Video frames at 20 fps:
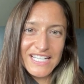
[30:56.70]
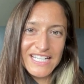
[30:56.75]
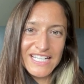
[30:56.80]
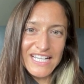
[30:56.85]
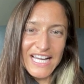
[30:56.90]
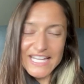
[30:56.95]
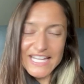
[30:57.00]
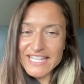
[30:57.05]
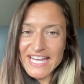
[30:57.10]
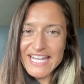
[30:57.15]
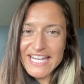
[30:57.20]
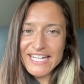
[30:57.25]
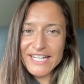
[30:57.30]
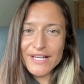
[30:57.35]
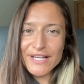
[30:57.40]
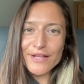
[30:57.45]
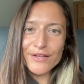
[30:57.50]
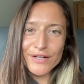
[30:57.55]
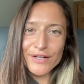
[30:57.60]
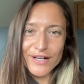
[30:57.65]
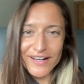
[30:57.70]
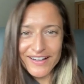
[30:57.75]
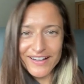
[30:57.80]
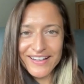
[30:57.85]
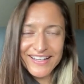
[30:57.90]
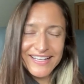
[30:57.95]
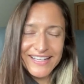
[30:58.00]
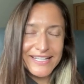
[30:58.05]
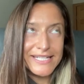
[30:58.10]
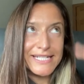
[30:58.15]
And then another
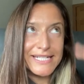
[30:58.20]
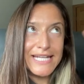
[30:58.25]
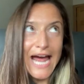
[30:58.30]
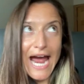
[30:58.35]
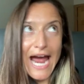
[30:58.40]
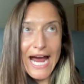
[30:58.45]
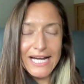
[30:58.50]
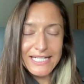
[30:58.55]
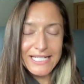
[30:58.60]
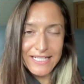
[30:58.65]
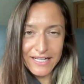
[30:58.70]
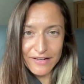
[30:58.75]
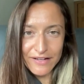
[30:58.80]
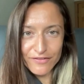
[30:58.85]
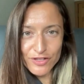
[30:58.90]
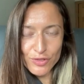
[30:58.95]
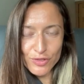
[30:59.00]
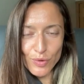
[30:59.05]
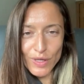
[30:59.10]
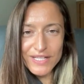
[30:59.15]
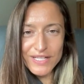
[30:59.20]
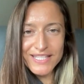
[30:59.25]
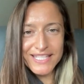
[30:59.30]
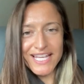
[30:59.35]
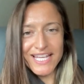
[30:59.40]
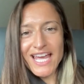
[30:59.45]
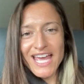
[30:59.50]
tactic of sorts